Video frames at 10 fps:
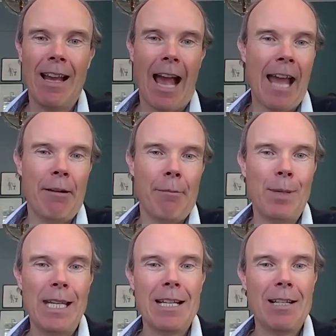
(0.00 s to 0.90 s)
And it
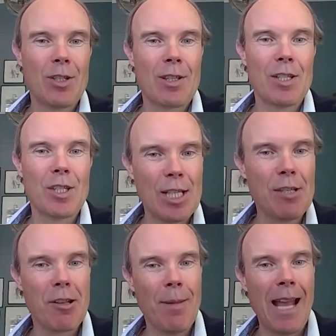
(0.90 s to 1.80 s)
means the
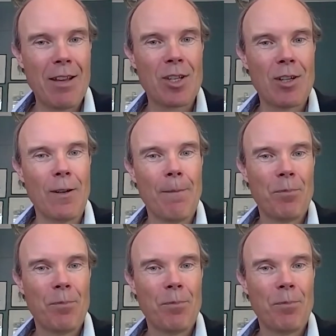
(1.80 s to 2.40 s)
system has to